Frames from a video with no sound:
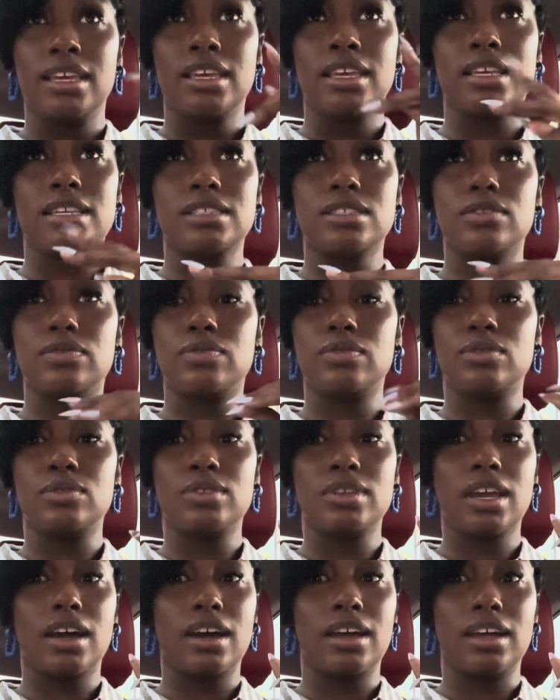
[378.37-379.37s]
Get some food,
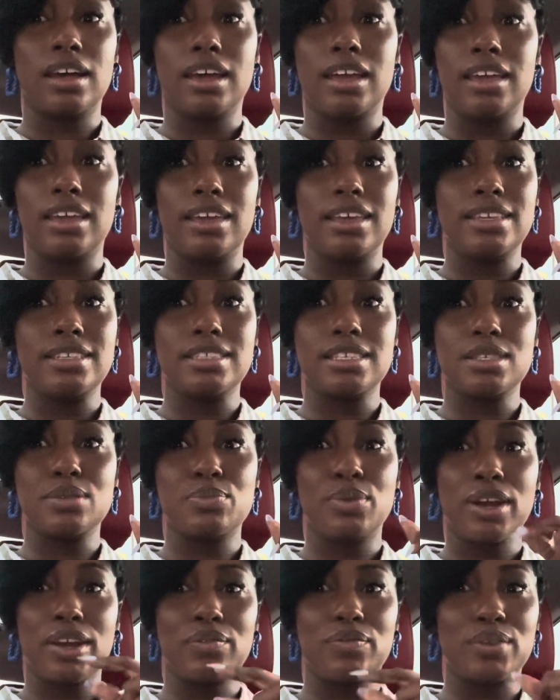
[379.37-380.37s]
y'all. I ain't eat since
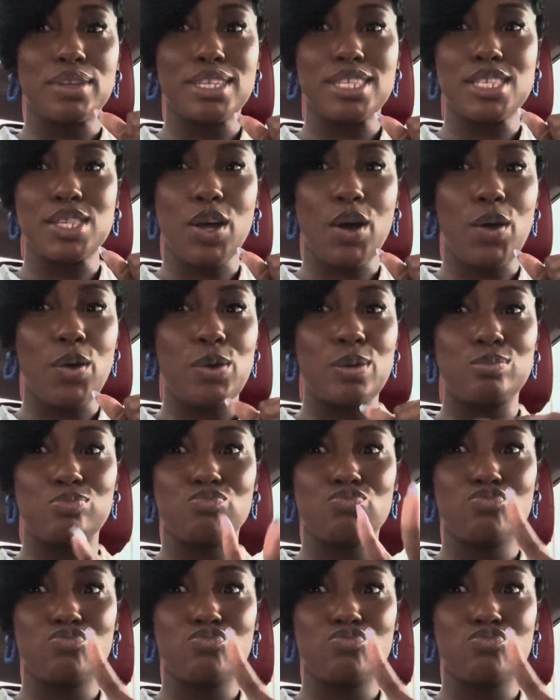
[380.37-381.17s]
breakfast, so